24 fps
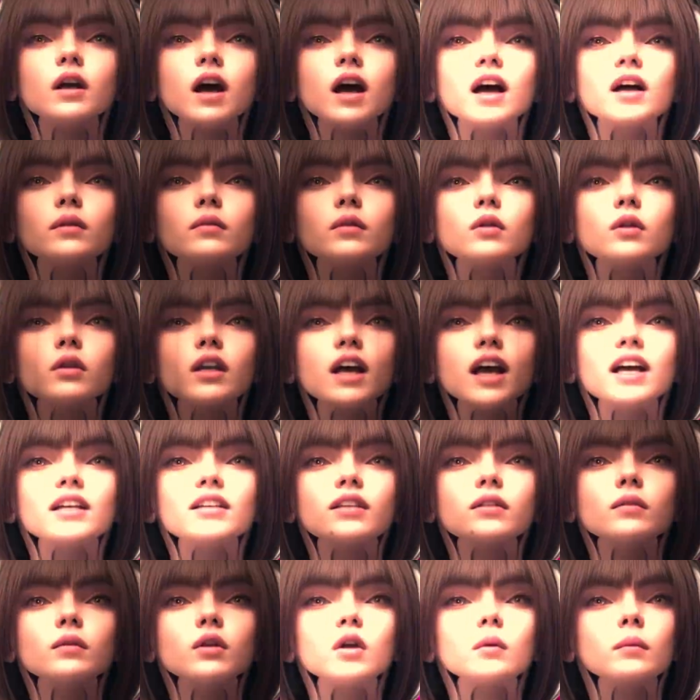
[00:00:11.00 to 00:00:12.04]
After the
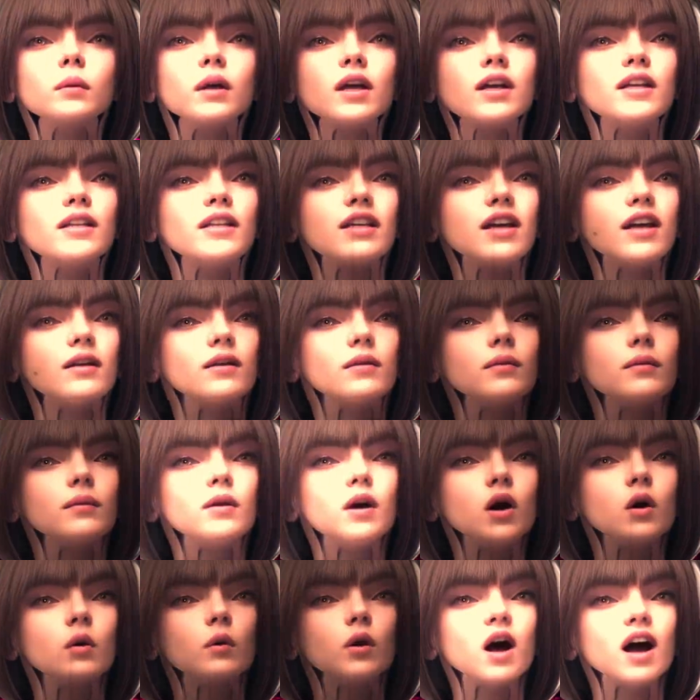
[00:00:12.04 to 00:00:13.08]
end of humanity,
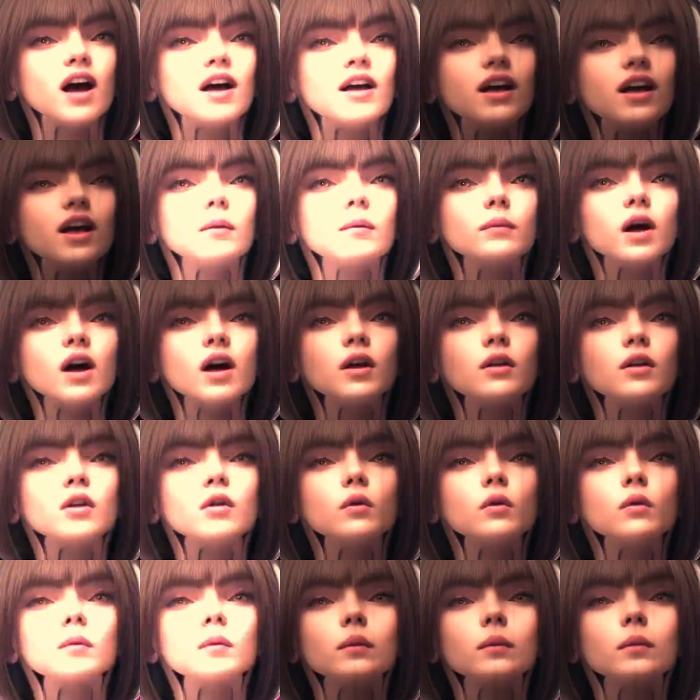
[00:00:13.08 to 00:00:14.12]
Orion
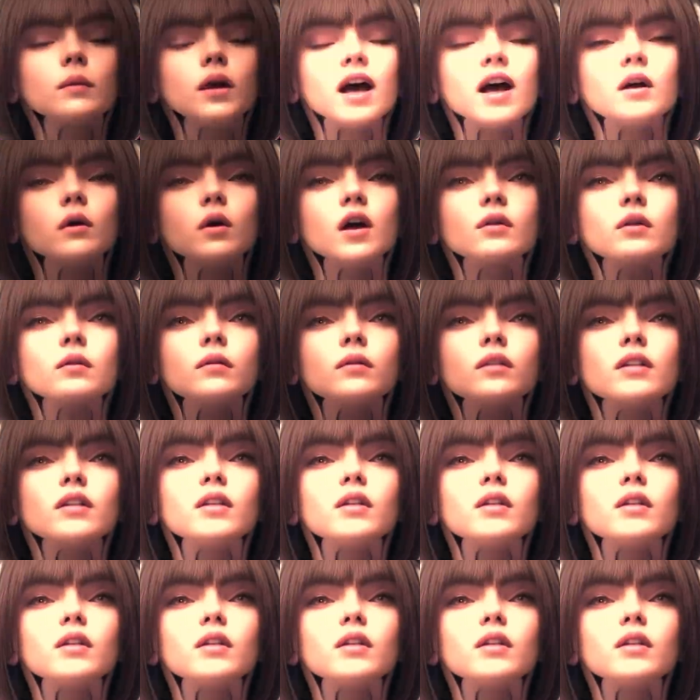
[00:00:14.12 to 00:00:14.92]
emerged from the background of the